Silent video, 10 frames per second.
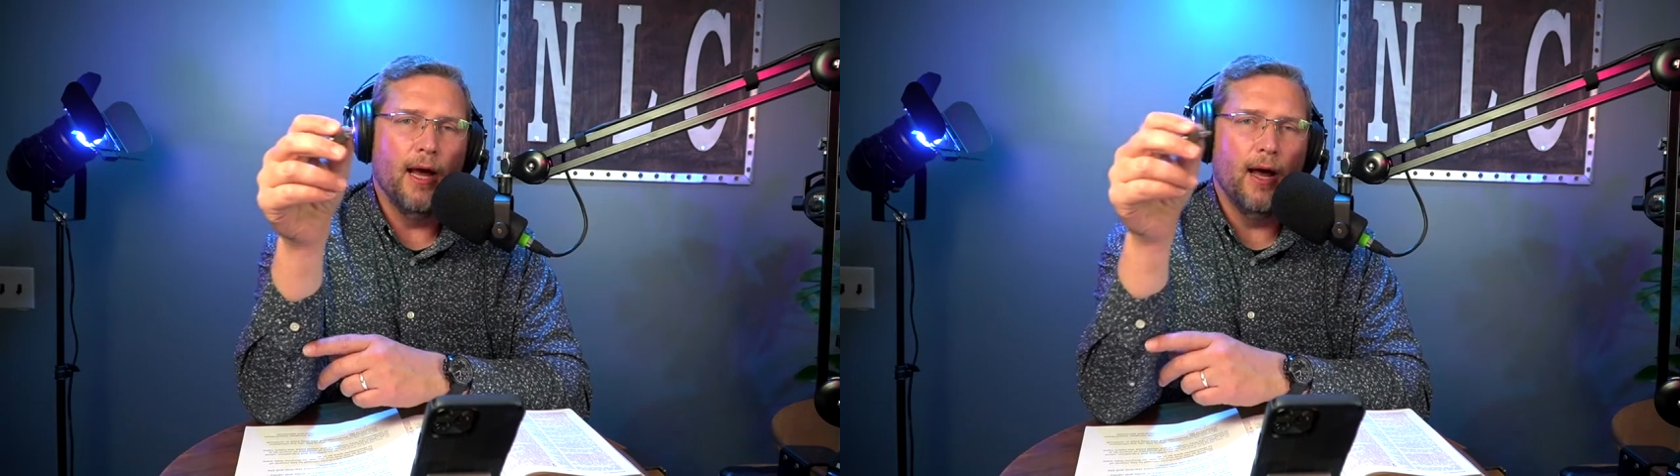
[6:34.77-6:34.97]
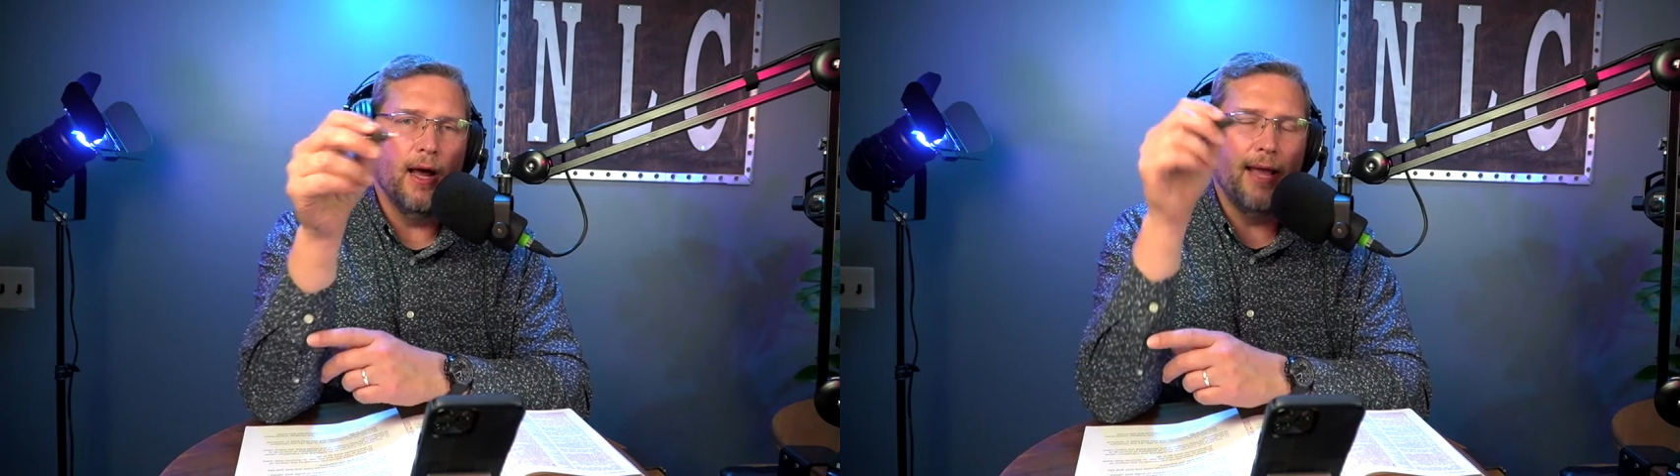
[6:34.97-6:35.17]

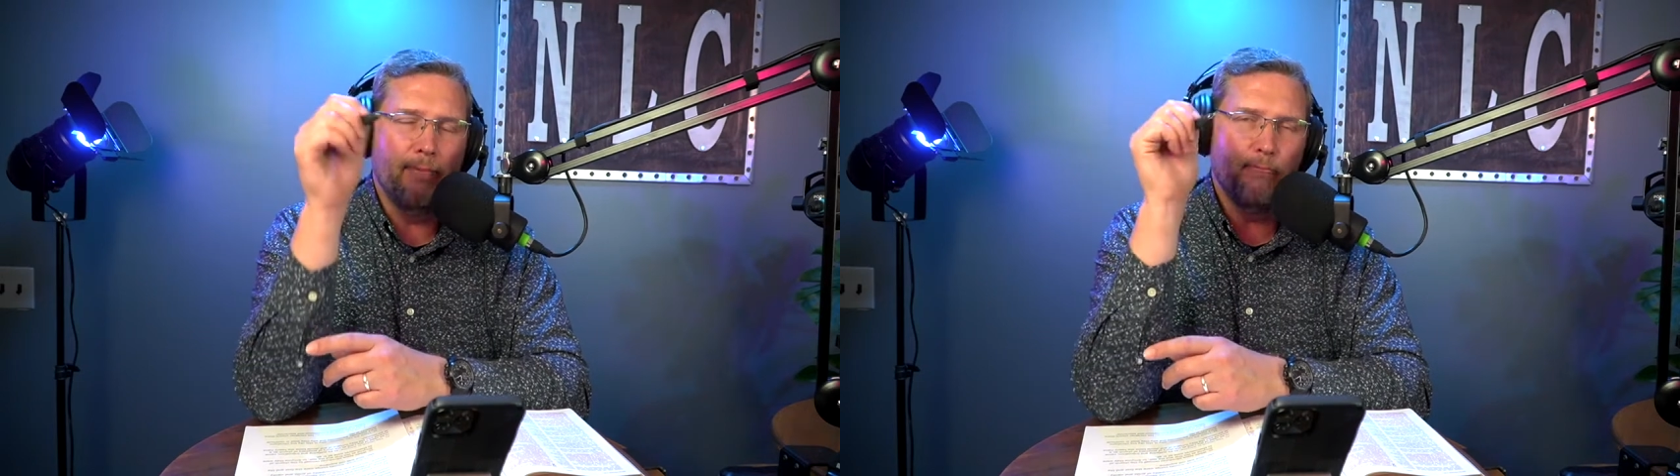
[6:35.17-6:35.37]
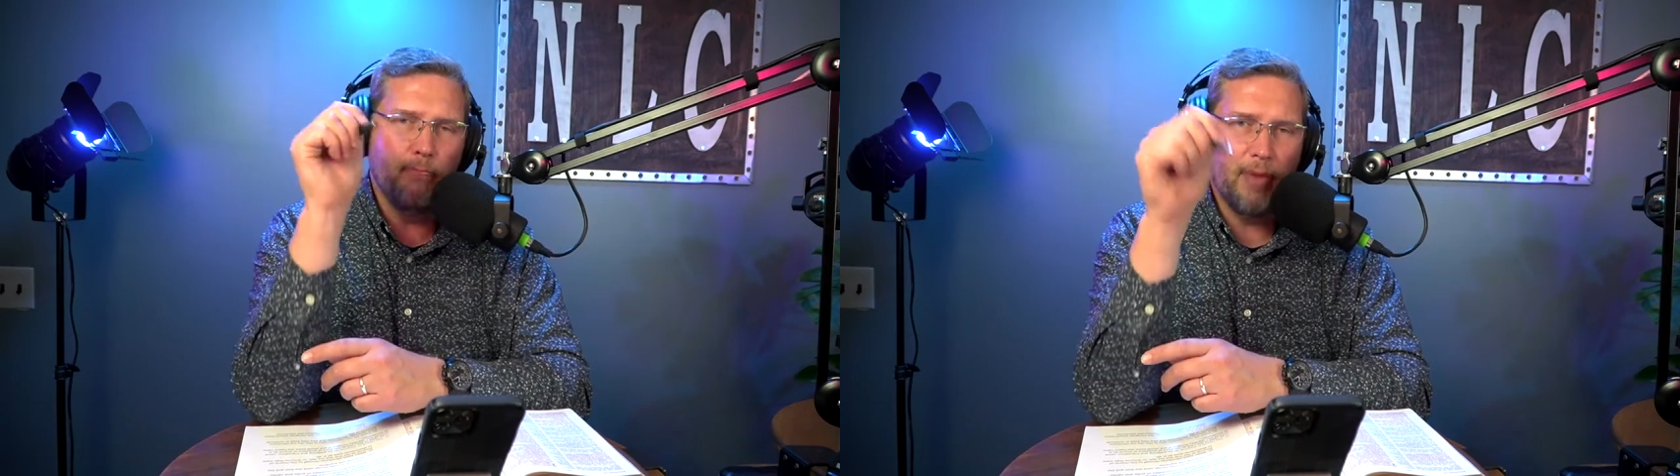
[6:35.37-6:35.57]
uh, a
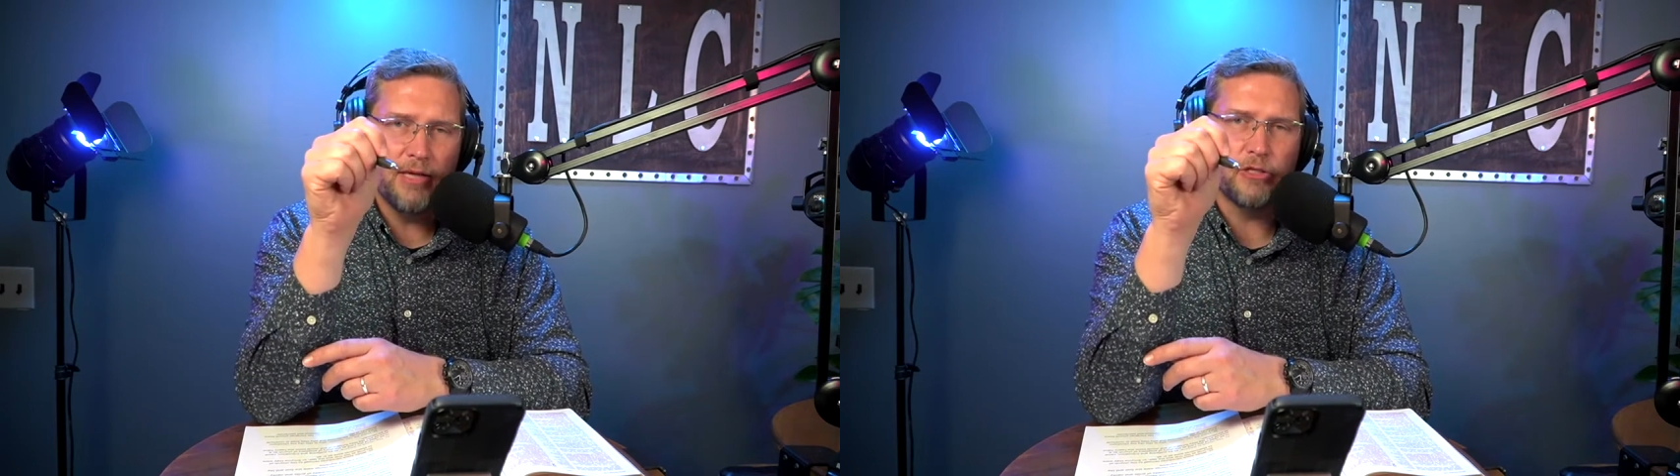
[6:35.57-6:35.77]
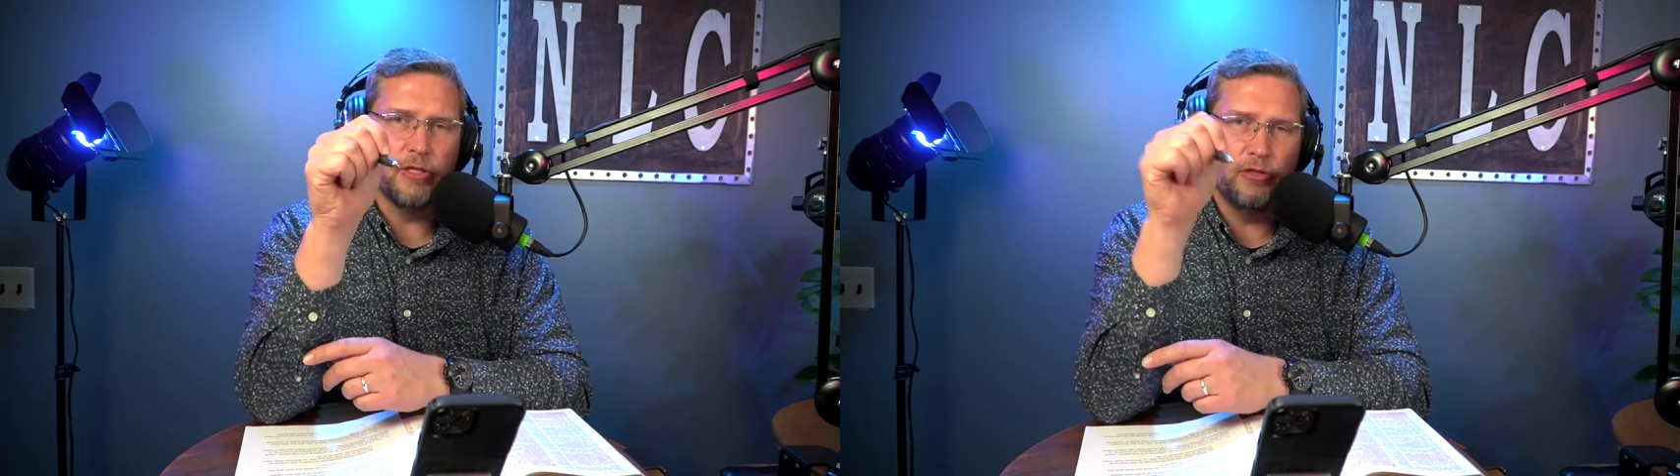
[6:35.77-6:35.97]

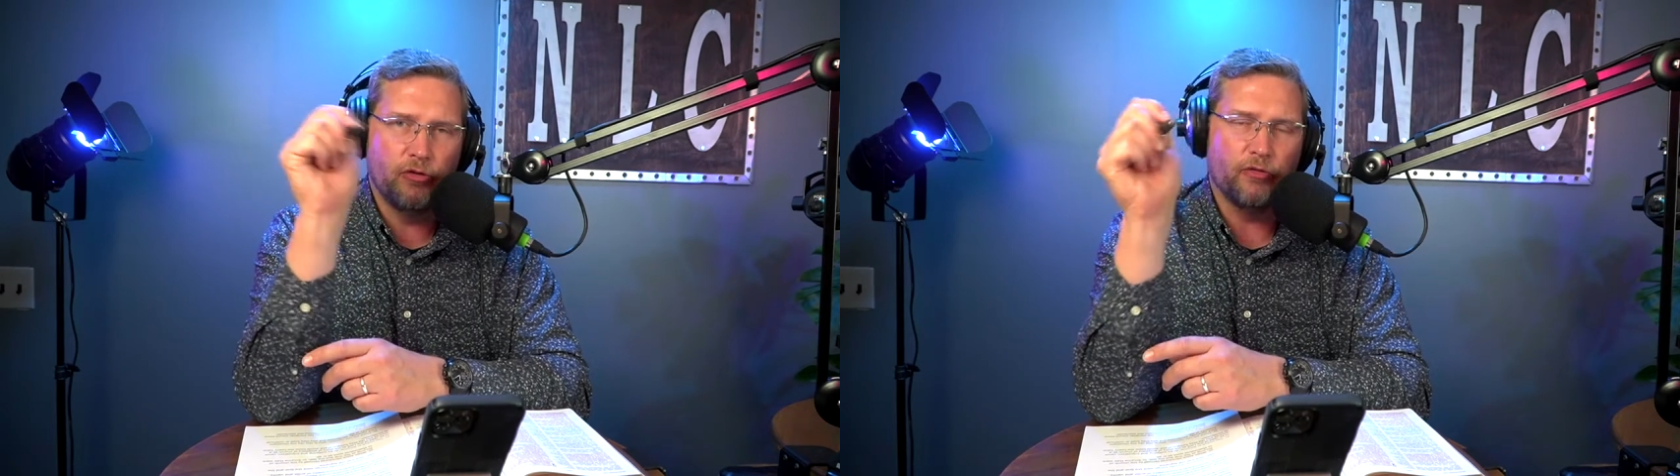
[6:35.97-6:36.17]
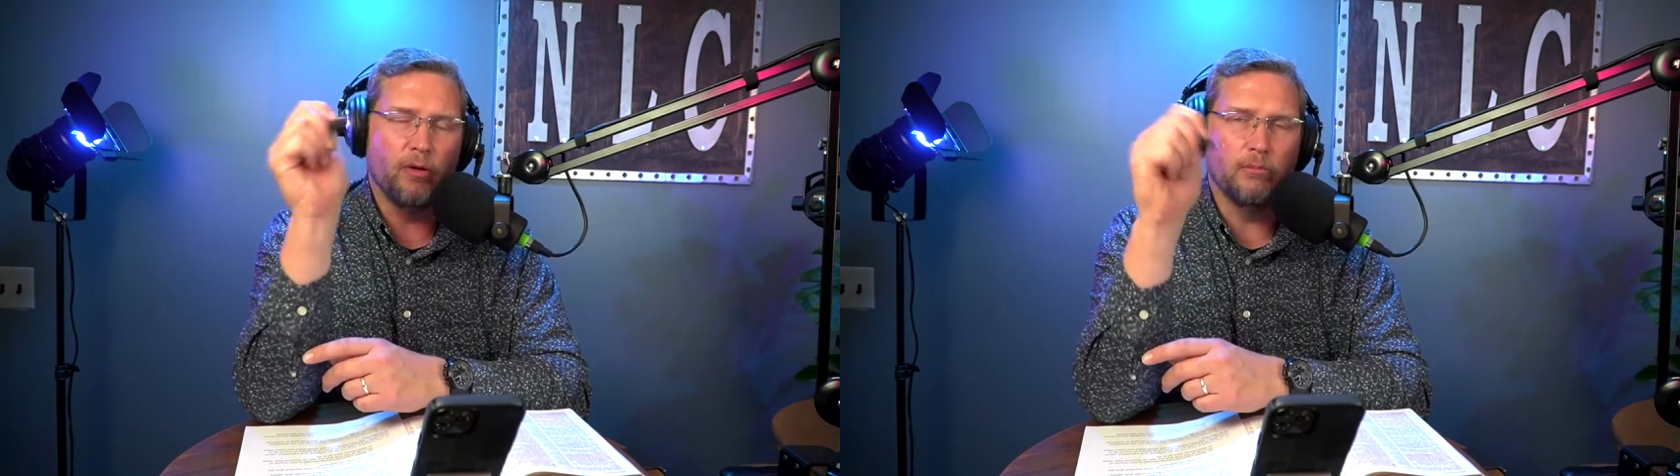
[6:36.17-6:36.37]
message
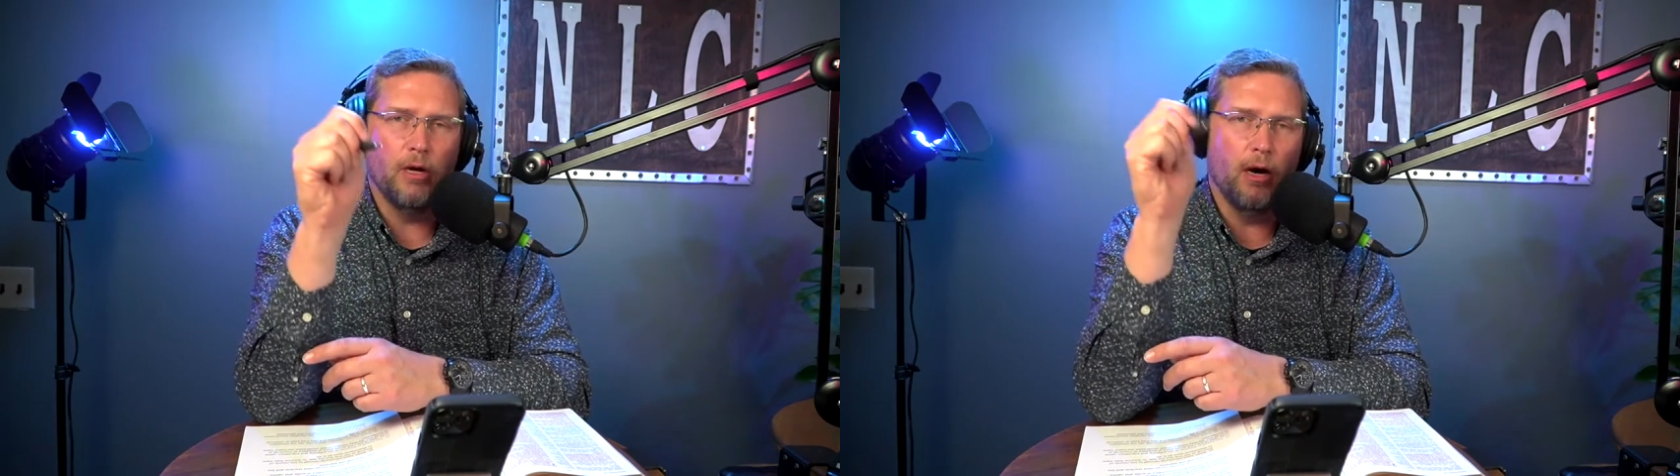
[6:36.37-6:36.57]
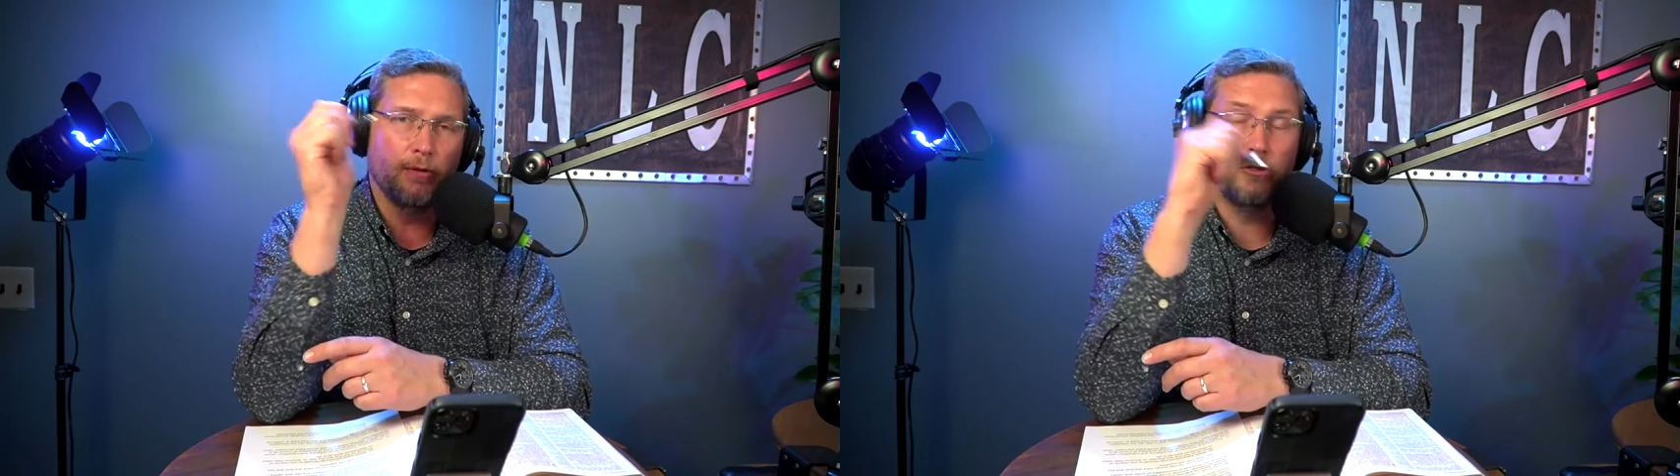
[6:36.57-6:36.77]
from
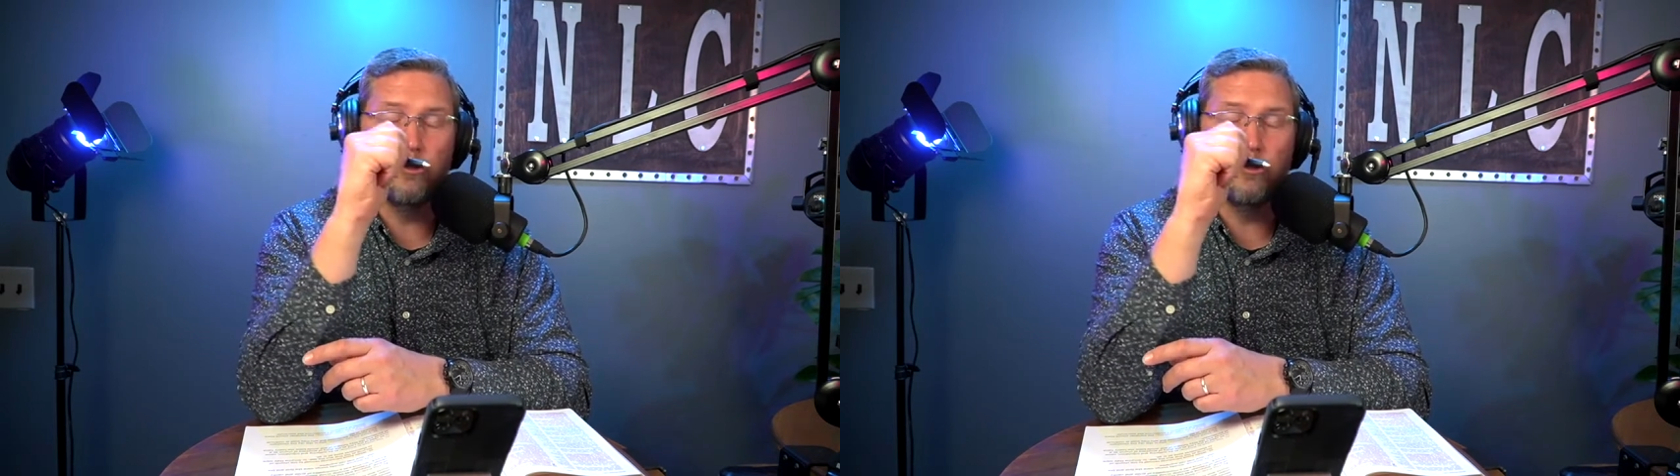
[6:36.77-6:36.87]
God